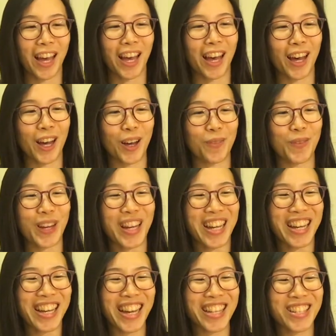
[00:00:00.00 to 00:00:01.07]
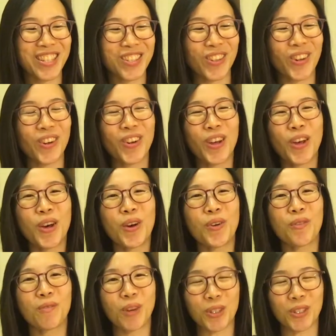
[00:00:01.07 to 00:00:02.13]
And so
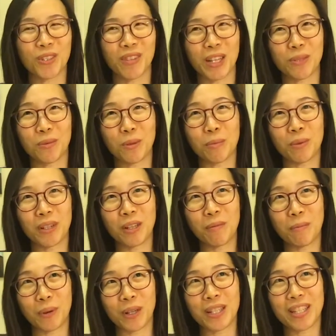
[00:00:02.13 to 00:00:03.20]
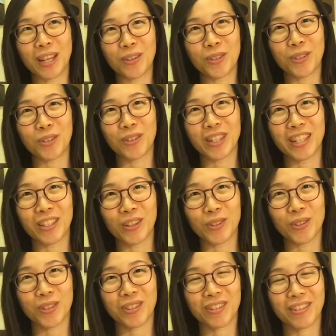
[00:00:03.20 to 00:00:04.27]
most of us were pretty burnt out during
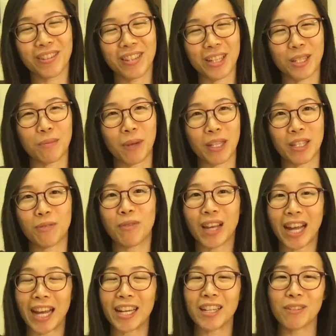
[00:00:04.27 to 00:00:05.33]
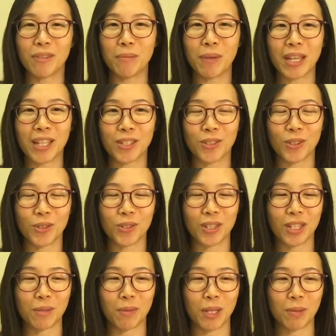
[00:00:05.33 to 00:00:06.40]
those 6 months. In fact, I didn't even make it to those
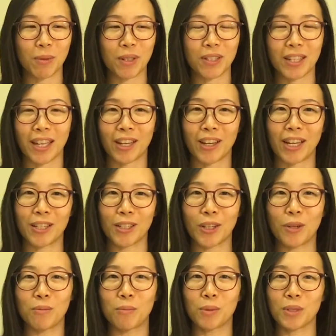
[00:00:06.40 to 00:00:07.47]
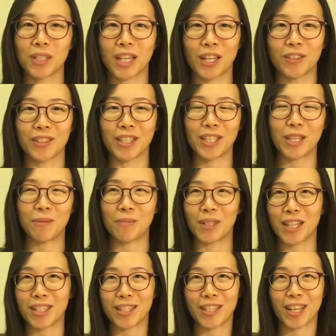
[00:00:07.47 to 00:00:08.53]
6 months because I kind of got booted out of the team, but
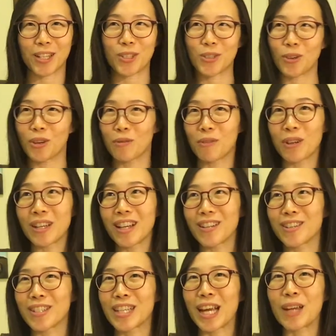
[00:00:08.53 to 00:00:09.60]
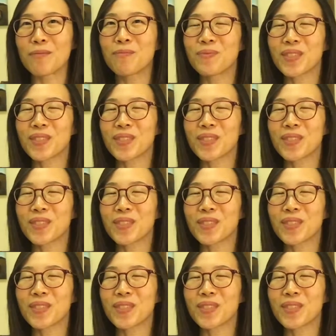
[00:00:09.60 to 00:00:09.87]
that's another story for another time.